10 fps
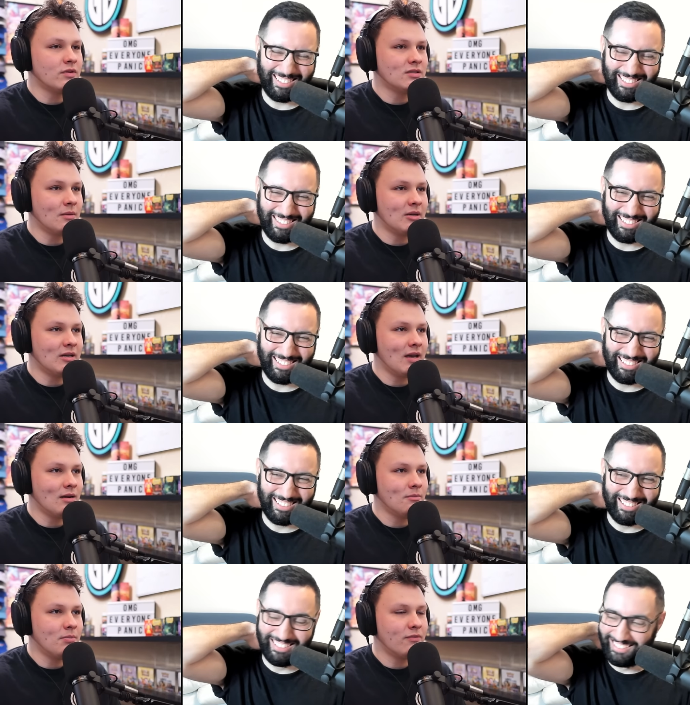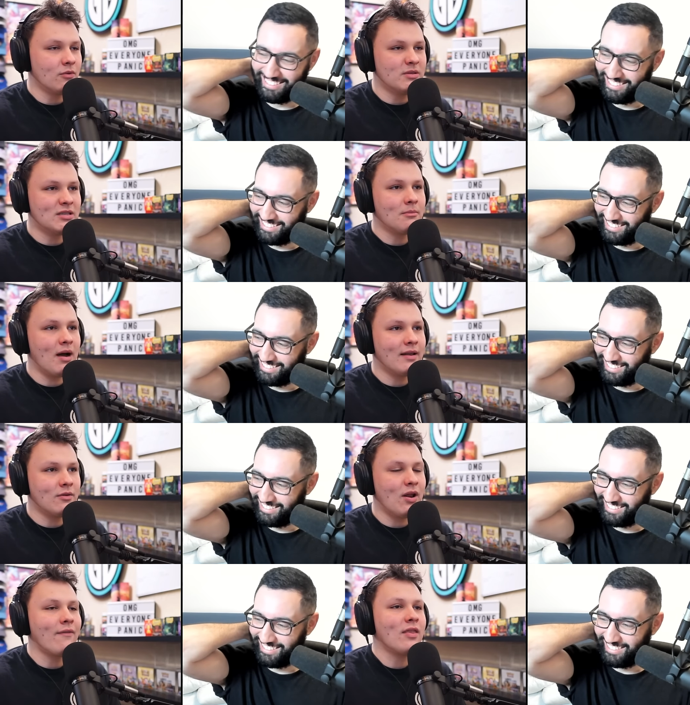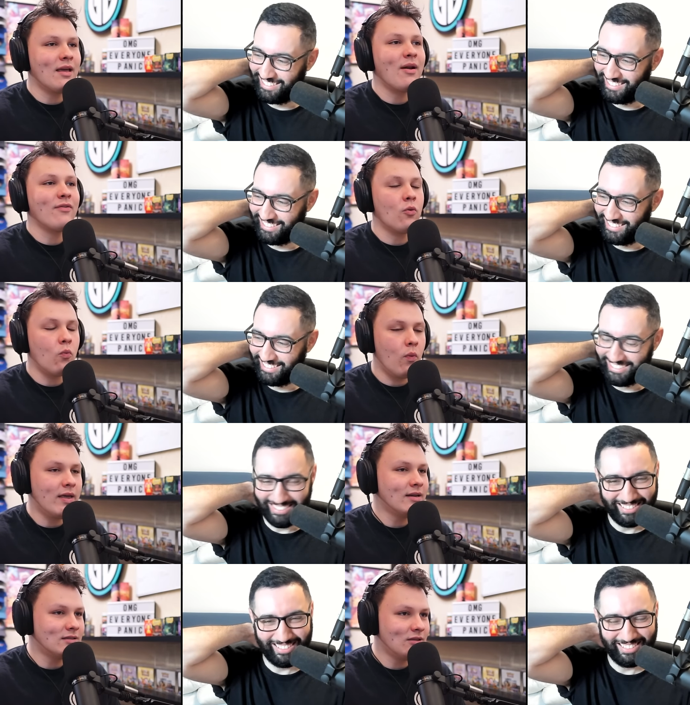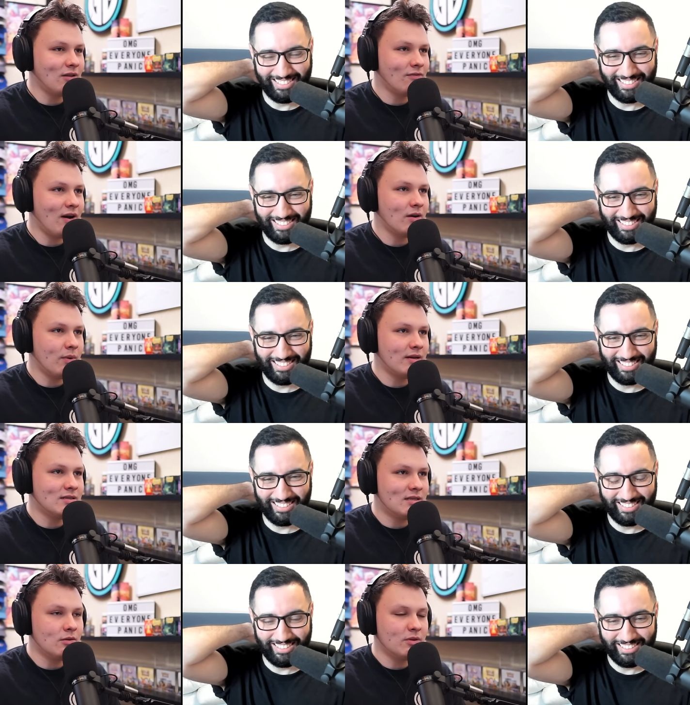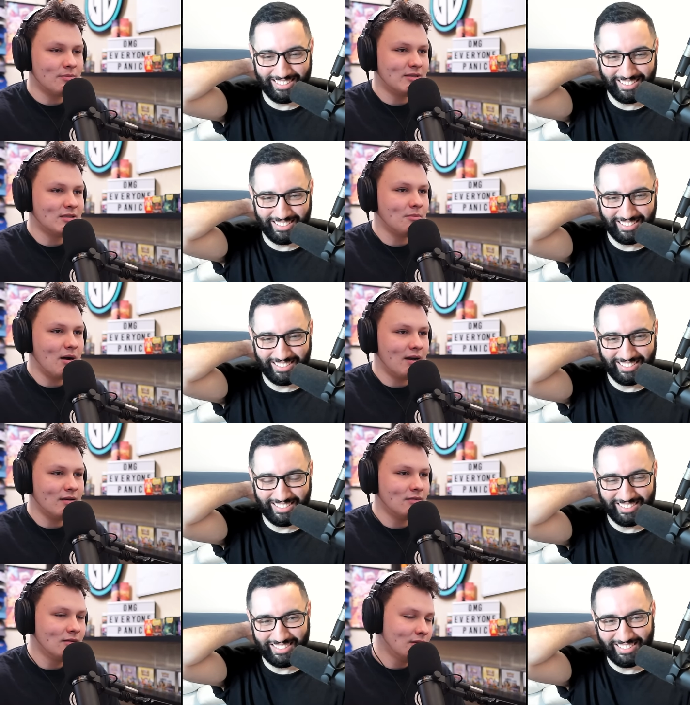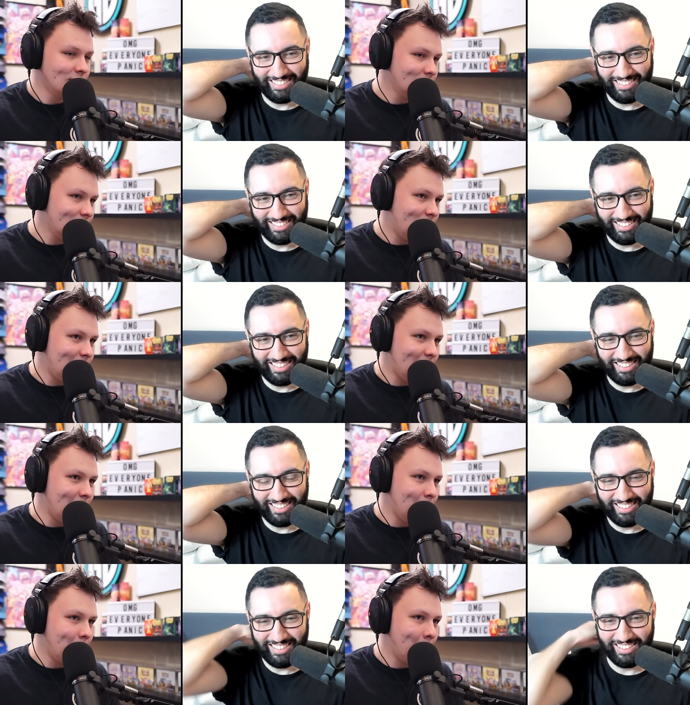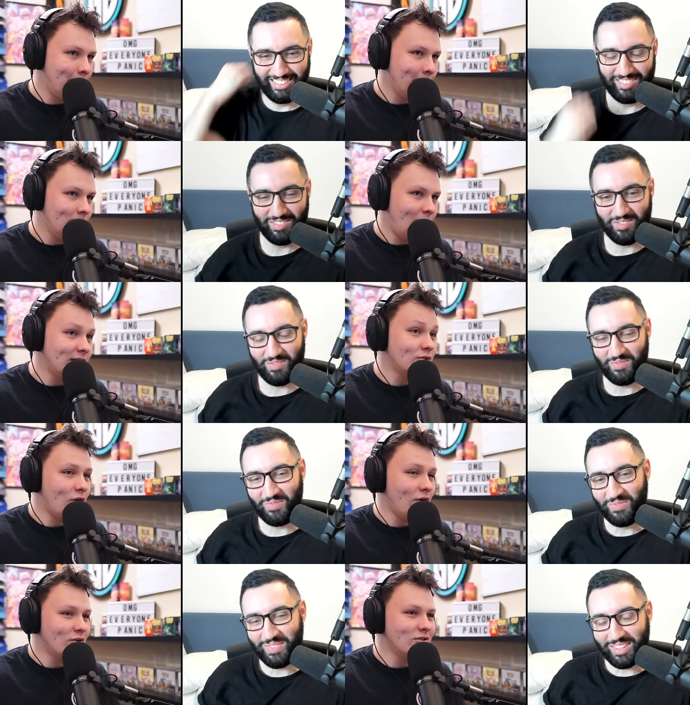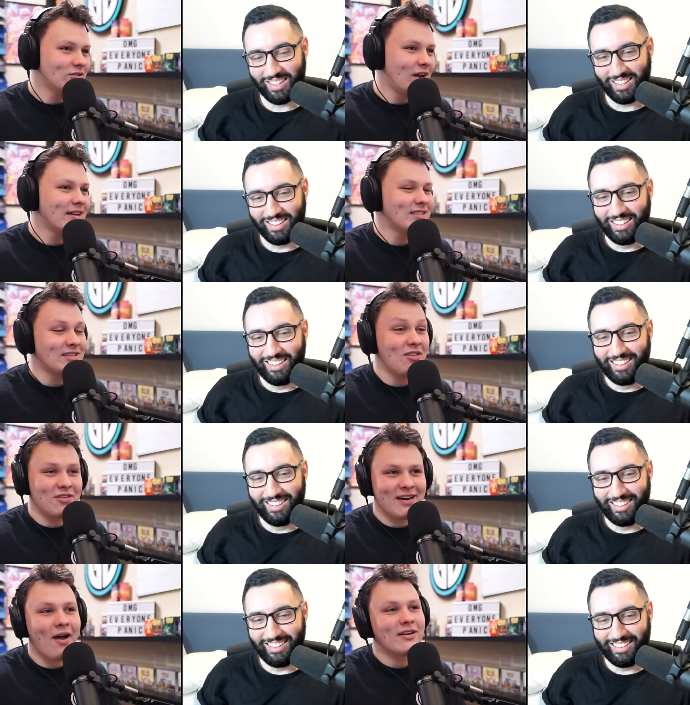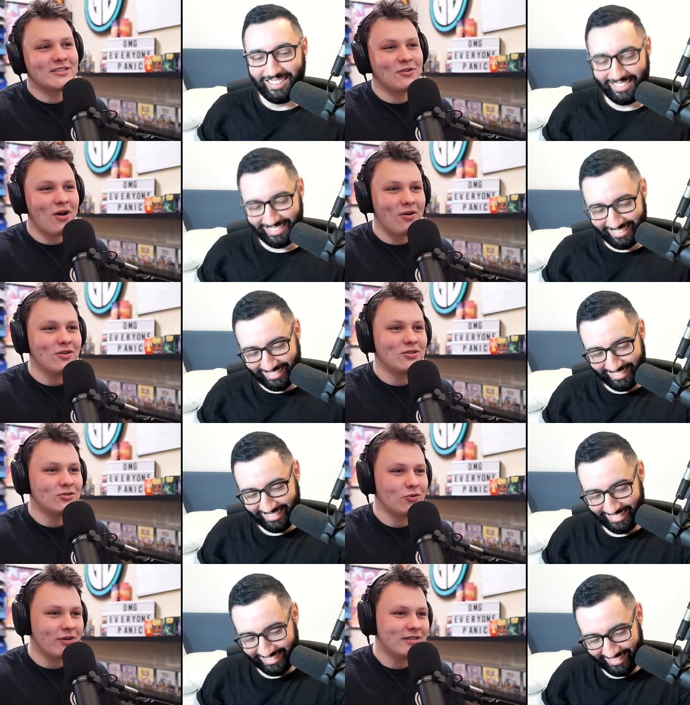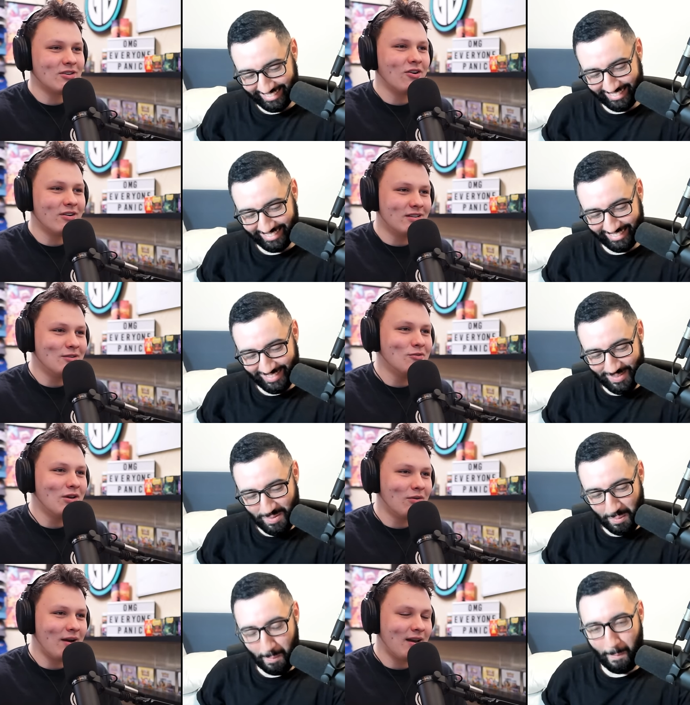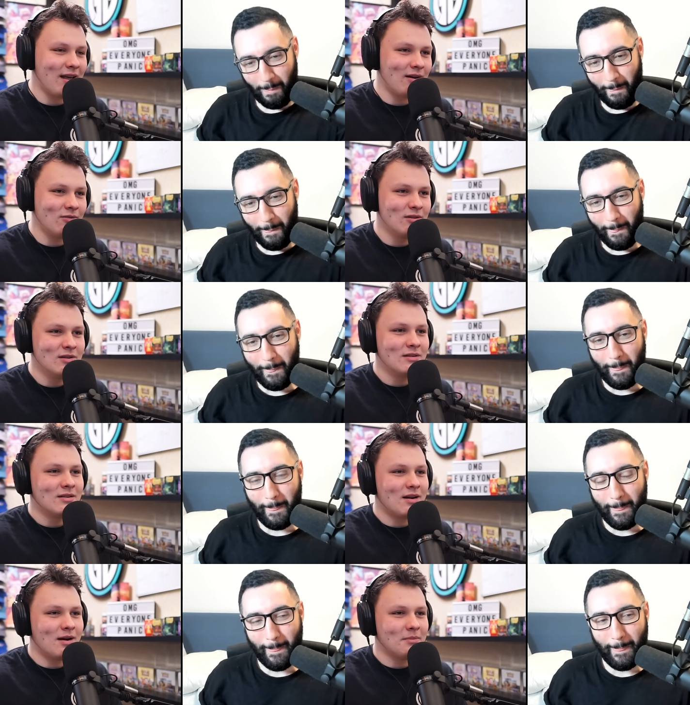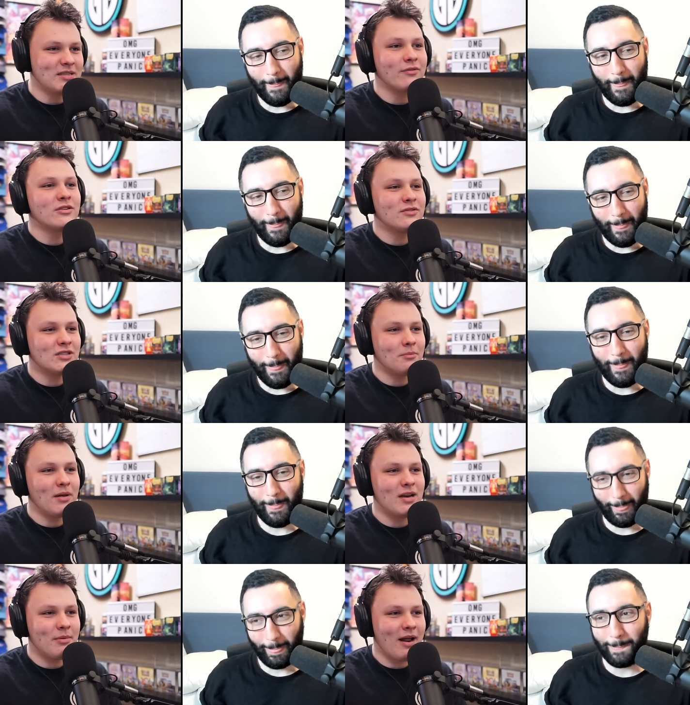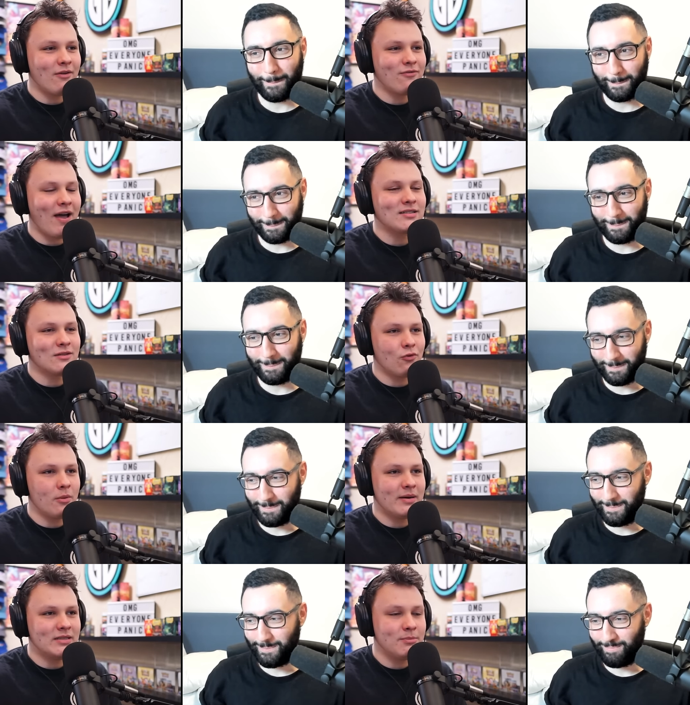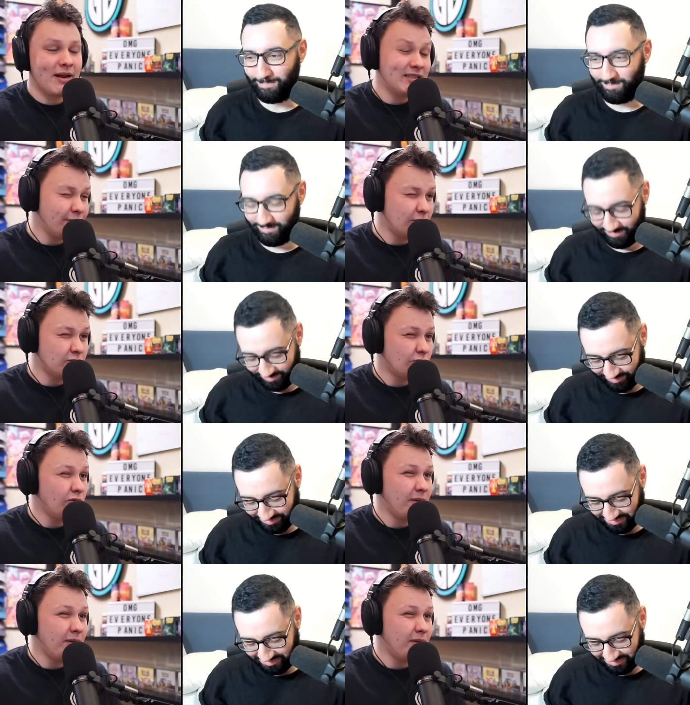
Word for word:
Speaker 1: resummoning again. But for Mystic Mine, you'd have they would have to wait until they find a way to deal with Mystic Mine. Um, I just don't know how good. Con I guess that's another thing. Now I just don't know how good control decks are in Yu-Gi-Oh right now. Because um, everyone's always complaining about how fast the format is, but I guess if a control